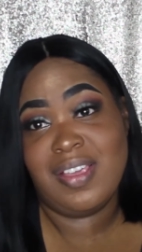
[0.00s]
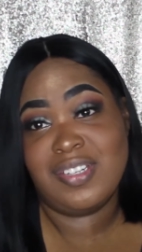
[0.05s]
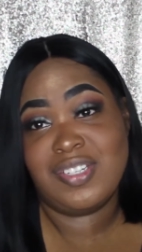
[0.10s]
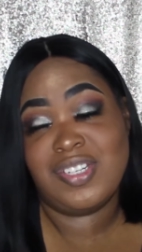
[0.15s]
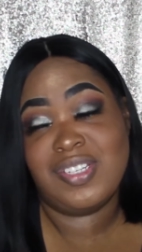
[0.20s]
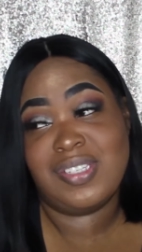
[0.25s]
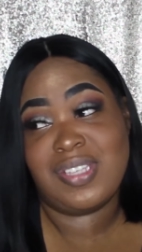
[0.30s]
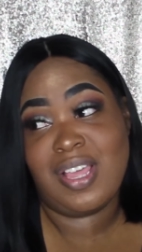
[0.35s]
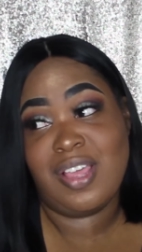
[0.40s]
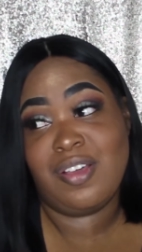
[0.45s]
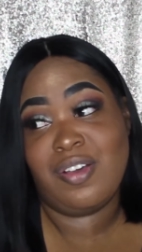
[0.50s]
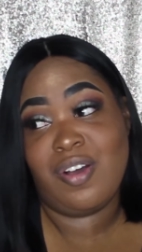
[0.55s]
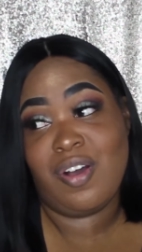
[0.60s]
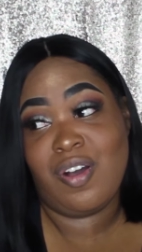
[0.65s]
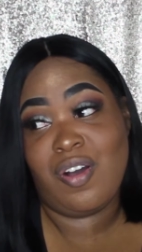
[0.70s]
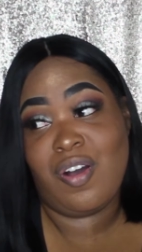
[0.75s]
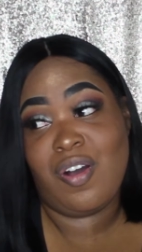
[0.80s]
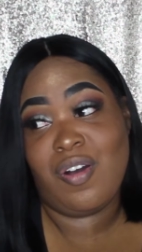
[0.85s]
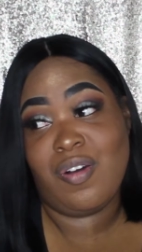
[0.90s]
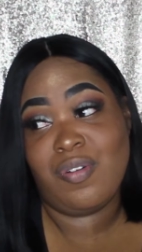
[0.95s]
She's like,
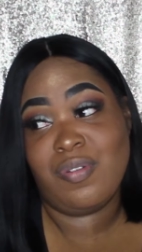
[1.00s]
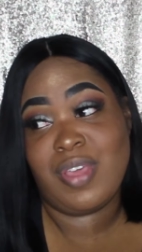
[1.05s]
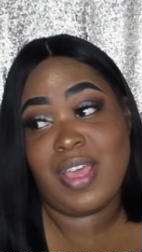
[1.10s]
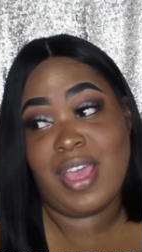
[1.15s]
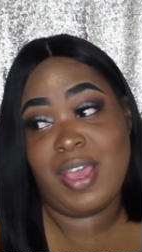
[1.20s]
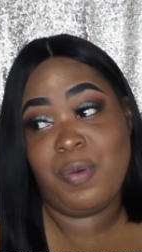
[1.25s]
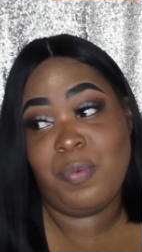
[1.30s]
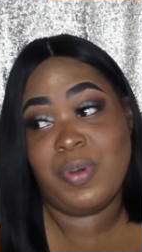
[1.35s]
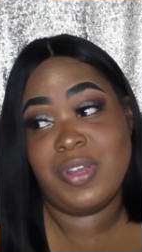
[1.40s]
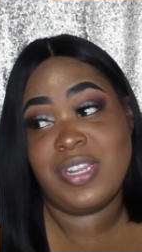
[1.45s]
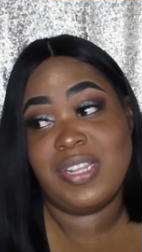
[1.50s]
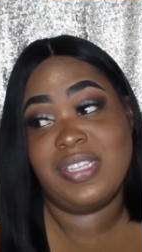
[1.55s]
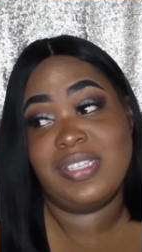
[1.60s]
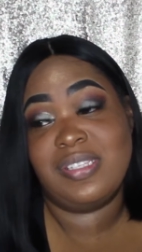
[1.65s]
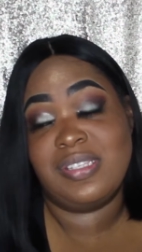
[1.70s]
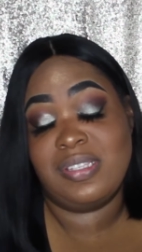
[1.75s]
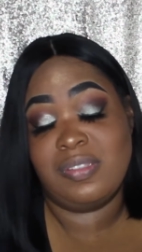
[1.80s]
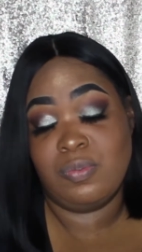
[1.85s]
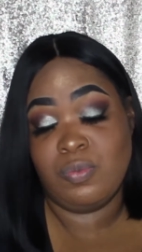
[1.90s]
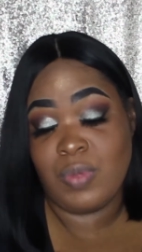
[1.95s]
okay, what
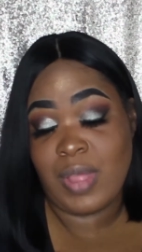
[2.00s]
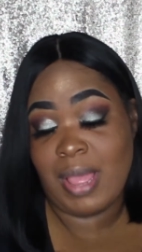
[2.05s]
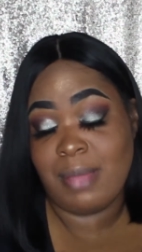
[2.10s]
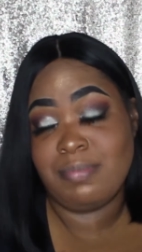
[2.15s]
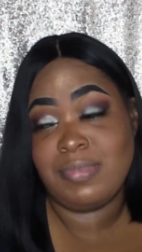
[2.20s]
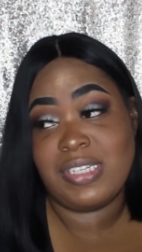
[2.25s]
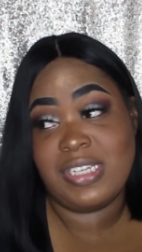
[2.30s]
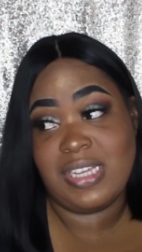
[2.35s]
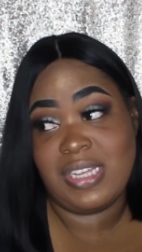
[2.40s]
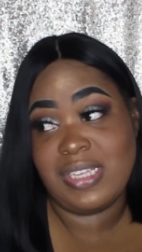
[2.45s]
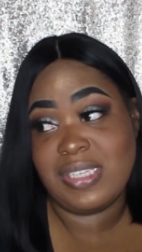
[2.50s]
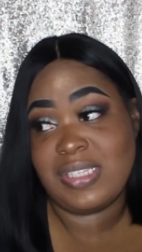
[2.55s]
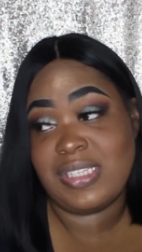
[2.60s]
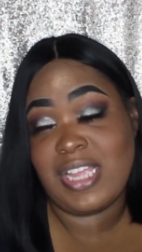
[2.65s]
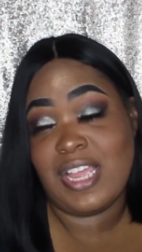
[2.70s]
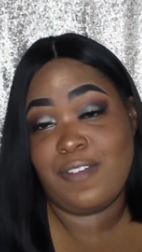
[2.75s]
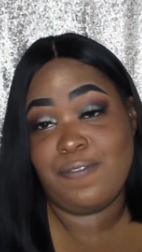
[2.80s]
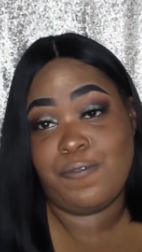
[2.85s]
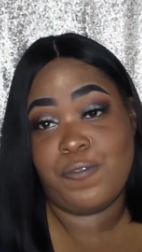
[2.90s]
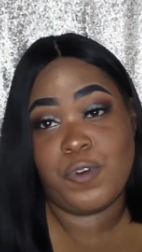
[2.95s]
does MDE
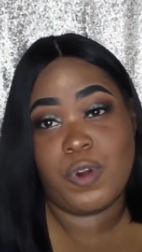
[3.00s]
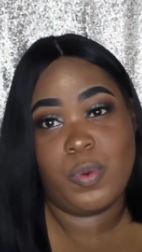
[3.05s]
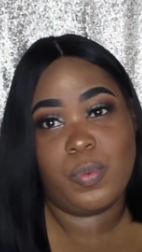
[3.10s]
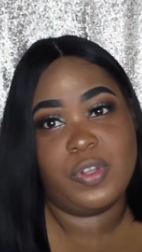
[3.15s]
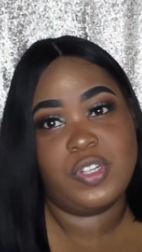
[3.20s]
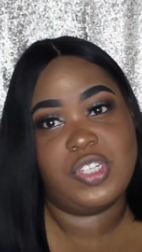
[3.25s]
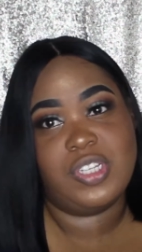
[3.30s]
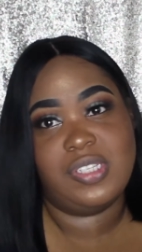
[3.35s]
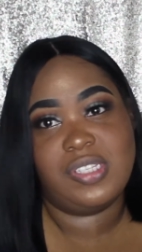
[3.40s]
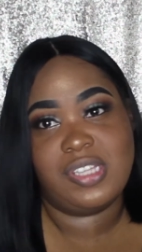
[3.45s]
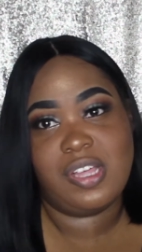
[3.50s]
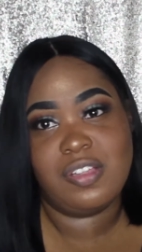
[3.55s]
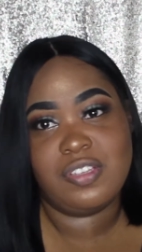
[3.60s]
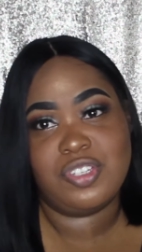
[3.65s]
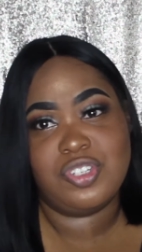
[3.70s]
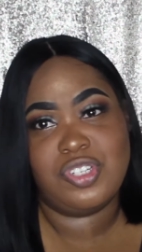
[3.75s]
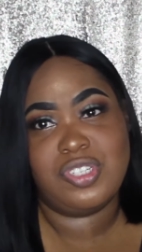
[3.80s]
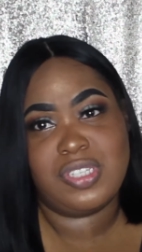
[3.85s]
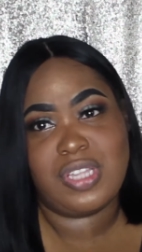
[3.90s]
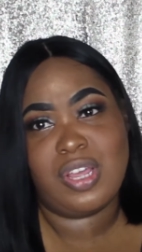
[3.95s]
stand for? And when she
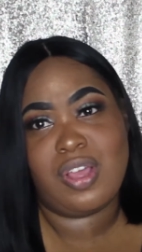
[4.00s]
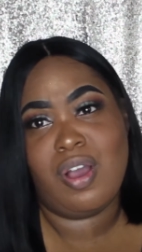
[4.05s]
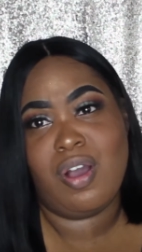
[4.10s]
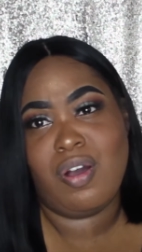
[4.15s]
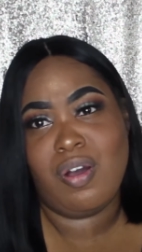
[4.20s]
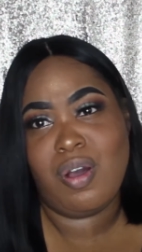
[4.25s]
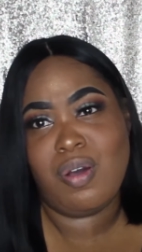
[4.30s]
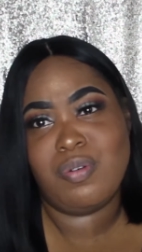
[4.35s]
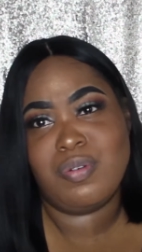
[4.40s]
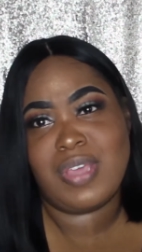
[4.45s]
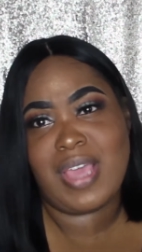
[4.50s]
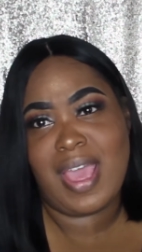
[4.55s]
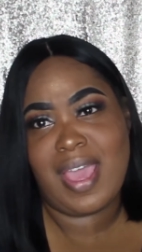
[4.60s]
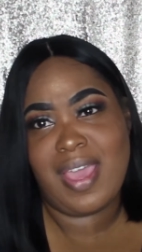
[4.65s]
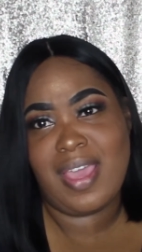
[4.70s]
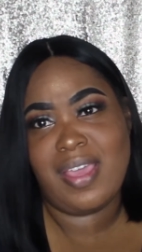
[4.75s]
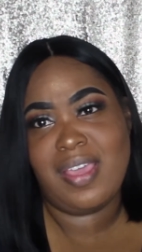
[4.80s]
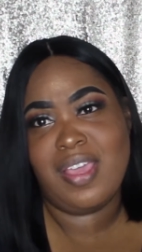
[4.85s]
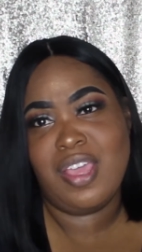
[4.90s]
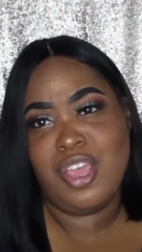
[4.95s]
tells her, she's like, oh,
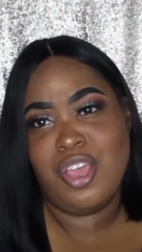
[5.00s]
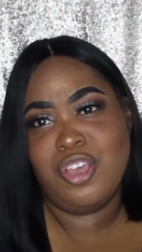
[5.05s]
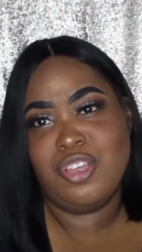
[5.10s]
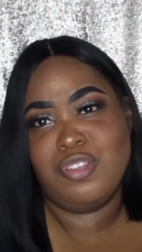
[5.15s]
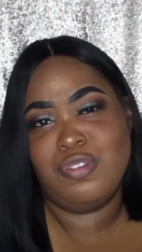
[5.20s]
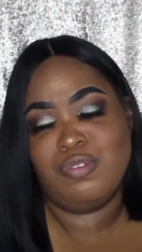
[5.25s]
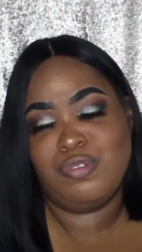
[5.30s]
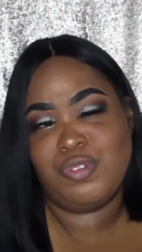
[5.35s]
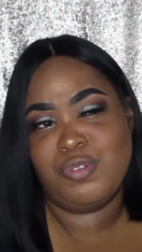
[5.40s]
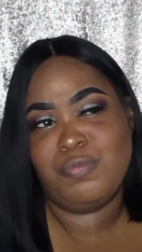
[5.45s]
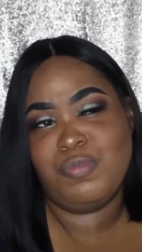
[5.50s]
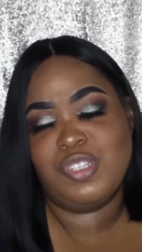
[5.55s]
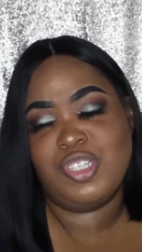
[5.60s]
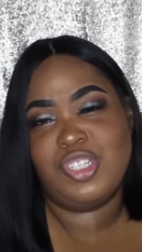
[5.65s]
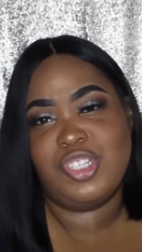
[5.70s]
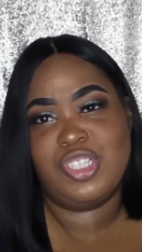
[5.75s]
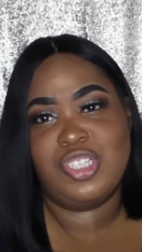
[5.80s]
okay, you do music.